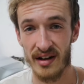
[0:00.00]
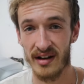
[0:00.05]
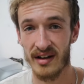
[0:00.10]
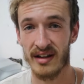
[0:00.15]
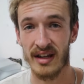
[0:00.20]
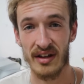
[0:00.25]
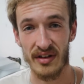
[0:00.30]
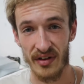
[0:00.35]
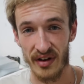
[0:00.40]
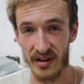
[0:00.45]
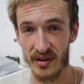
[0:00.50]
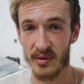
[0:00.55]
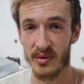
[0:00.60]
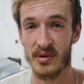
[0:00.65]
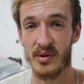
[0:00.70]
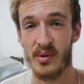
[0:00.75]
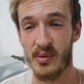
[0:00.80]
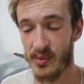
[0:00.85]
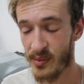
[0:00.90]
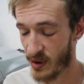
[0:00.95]
because I don't
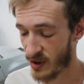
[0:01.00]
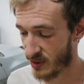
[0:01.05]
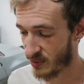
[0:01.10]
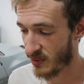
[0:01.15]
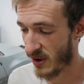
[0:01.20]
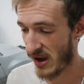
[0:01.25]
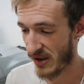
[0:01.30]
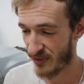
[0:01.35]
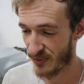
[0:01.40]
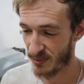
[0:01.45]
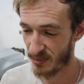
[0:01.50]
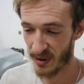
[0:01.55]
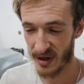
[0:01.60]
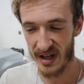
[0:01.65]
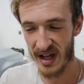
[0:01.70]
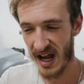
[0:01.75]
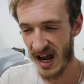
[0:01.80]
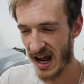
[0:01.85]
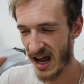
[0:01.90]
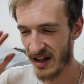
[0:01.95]
know what it was, but
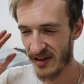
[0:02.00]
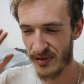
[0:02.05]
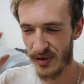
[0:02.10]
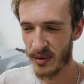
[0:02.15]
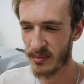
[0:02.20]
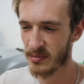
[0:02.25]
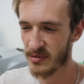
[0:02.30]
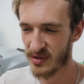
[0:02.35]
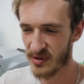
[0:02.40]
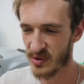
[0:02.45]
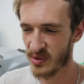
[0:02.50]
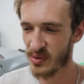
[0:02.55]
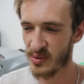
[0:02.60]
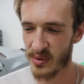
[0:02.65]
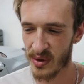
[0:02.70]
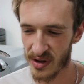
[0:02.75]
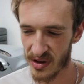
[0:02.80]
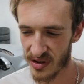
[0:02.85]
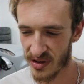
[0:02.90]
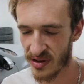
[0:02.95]
it had something to do
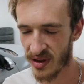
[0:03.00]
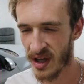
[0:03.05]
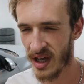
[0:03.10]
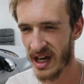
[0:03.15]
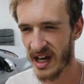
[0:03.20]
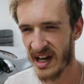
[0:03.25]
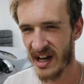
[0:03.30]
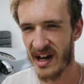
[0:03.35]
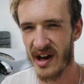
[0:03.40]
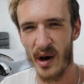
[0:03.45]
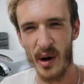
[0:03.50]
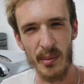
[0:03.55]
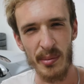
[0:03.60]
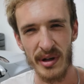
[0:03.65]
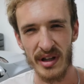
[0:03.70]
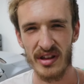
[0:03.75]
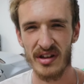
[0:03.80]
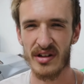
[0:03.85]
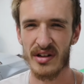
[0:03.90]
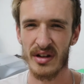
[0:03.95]
with
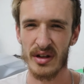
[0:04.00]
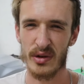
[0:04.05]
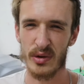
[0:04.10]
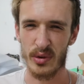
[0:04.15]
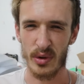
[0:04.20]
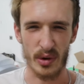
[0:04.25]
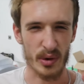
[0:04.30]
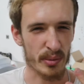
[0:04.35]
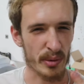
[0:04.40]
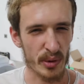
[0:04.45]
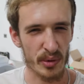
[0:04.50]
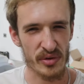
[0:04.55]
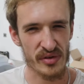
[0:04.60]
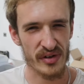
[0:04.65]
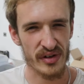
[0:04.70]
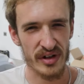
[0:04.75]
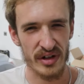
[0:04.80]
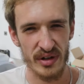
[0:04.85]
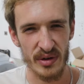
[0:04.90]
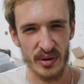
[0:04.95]
helping the turbo
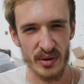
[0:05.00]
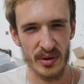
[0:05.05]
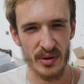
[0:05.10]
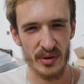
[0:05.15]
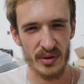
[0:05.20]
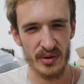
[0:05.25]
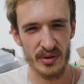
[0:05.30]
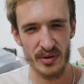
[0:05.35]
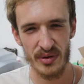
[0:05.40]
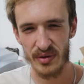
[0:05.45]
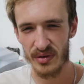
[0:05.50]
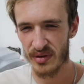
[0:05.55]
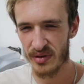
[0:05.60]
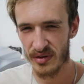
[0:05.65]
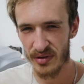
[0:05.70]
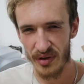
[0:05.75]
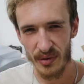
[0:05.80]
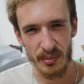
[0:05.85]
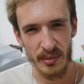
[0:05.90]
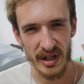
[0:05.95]
seals or
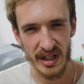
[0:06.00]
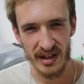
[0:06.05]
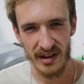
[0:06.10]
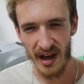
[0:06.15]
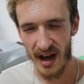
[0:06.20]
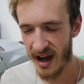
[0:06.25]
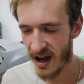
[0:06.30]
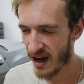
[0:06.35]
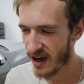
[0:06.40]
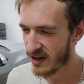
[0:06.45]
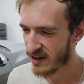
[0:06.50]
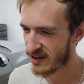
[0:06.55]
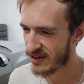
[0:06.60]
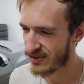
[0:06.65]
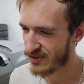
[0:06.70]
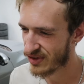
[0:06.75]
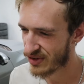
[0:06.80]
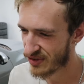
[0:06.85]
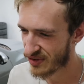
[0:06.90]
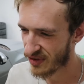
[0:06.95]
something like that,
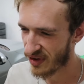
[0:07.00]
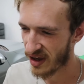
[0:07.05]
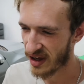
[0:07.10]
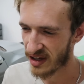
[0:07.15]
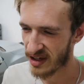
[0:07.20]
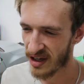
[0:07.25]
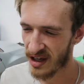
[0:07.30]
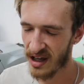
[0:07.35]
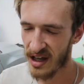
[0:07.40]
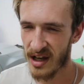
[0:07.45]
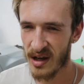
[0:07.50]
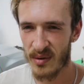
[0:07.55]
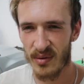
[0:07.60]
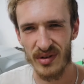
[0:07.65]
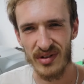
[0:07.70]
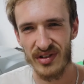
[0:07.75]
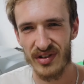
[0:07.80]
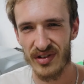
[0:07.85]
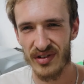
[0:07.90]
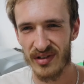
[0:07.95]
and just like,
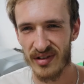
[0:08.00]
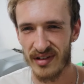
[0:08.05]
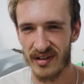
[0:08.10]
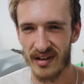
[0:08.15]
which,